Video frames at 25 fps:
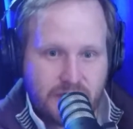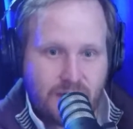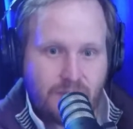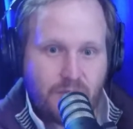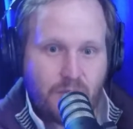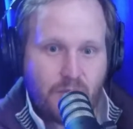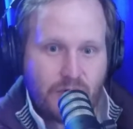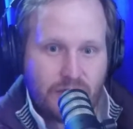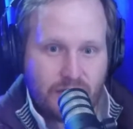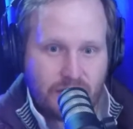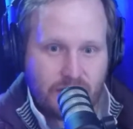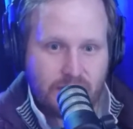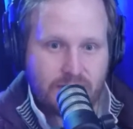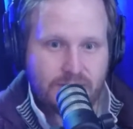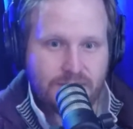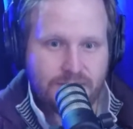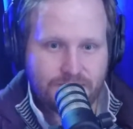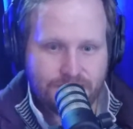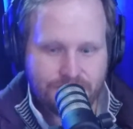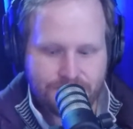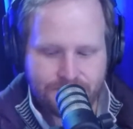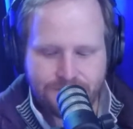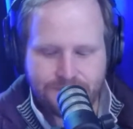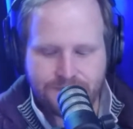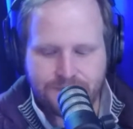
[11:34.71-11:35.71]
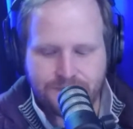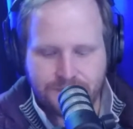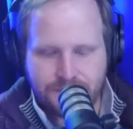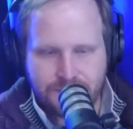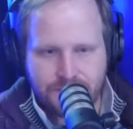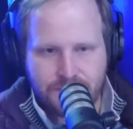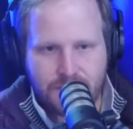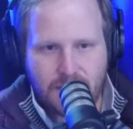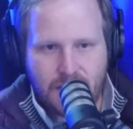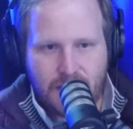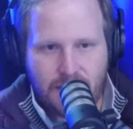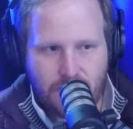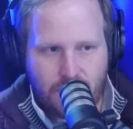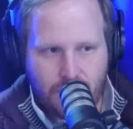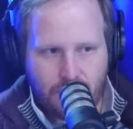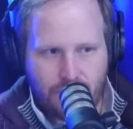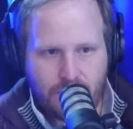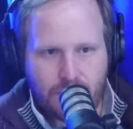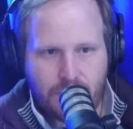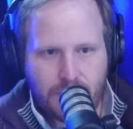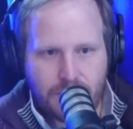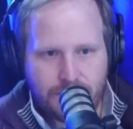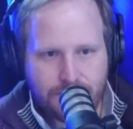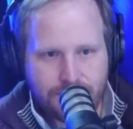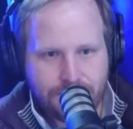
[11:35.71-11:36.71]
come with it and
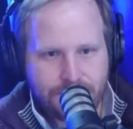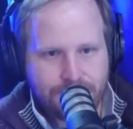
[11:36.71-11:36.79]
through it.